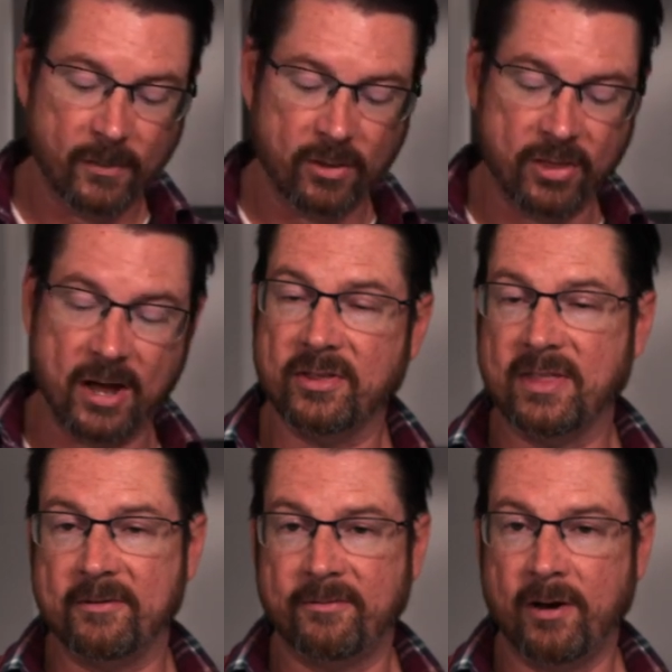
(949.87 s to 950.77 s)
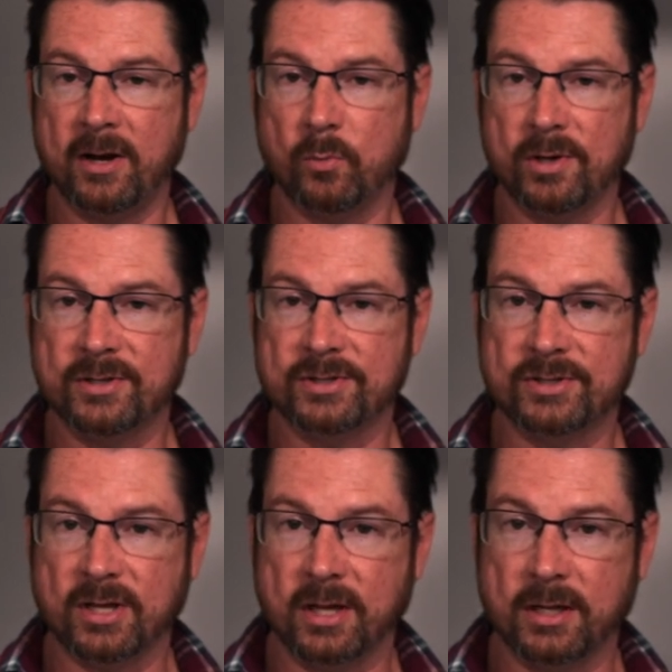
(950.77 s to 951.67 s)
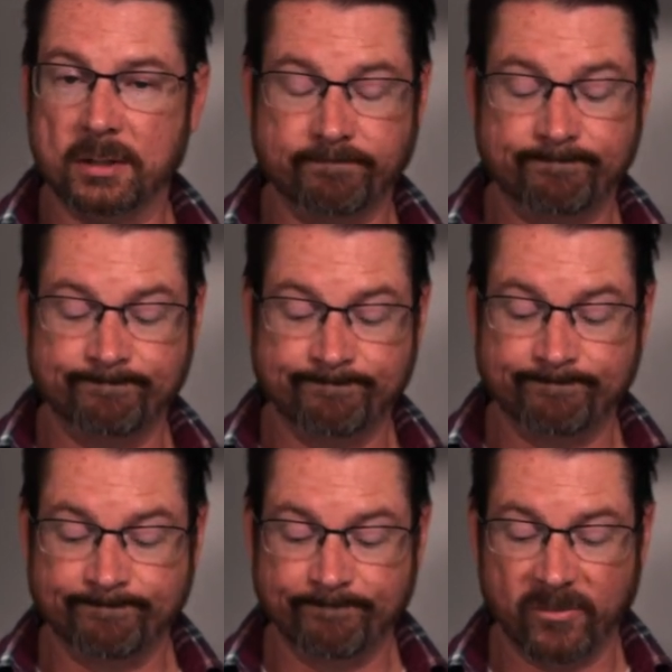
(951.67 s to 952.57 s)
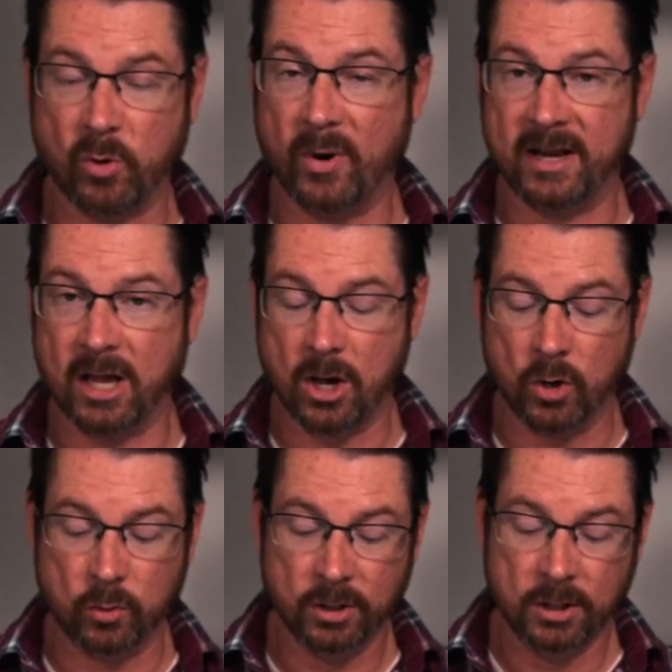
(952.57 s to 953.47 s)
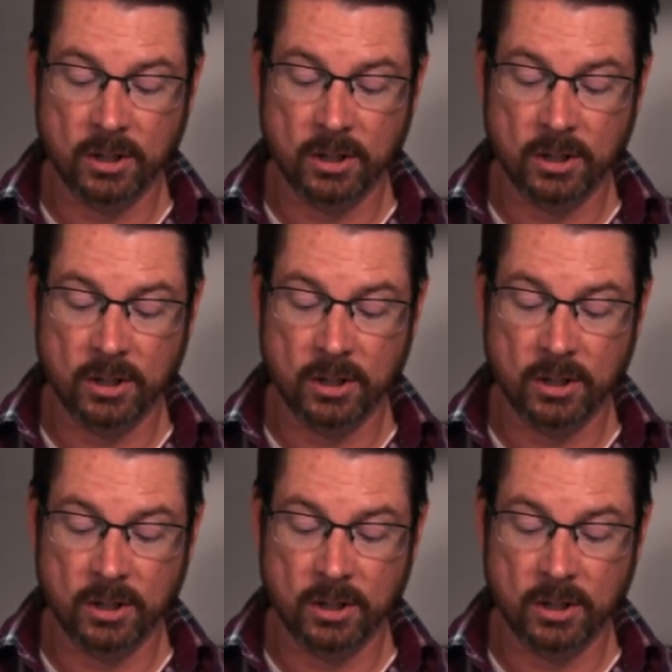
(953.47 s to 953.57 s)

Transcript: thought that that font was the way to go,